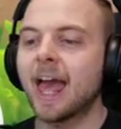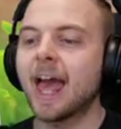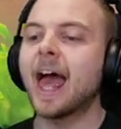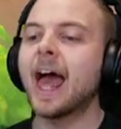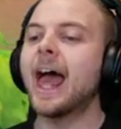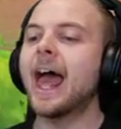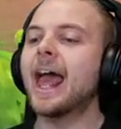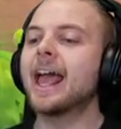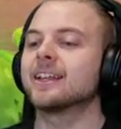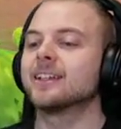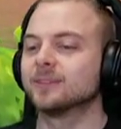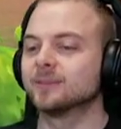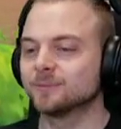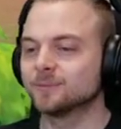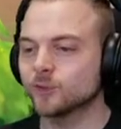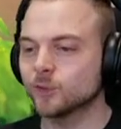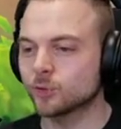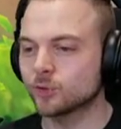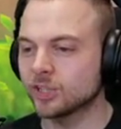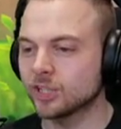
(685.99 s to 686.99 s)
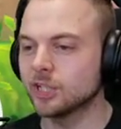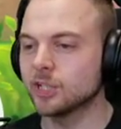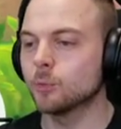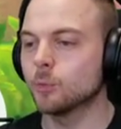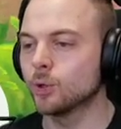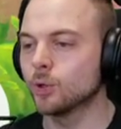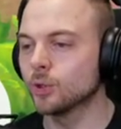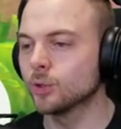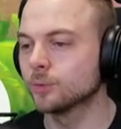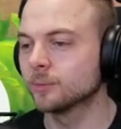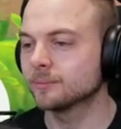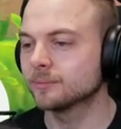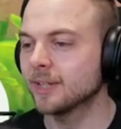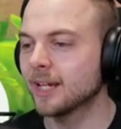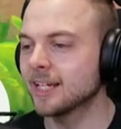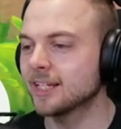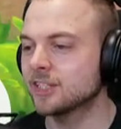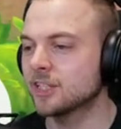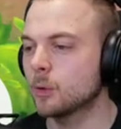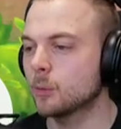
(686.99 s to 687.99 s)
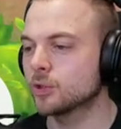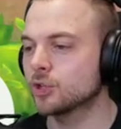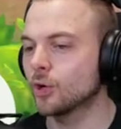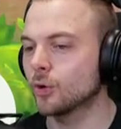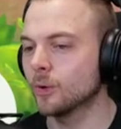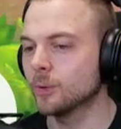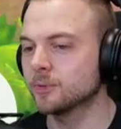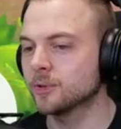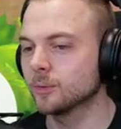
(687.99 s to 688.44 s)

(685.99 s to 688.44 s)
Hey, you silly Wooloo. I see what you're up